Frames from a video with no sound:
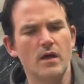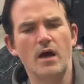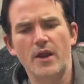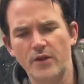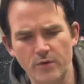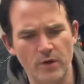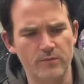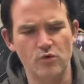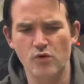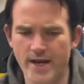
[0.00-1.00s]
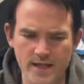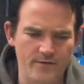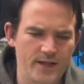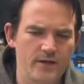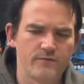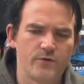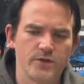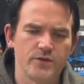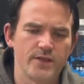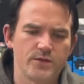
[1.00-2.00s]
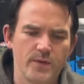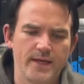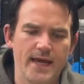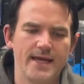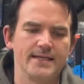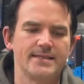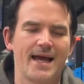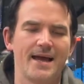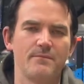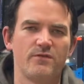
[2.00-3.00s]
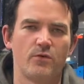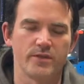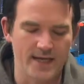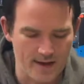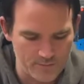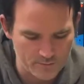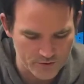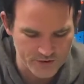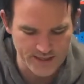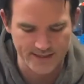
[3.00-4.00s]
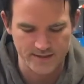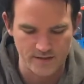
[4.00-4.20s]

Another one I'm really, really looking forward to this week is Time Before Time number six.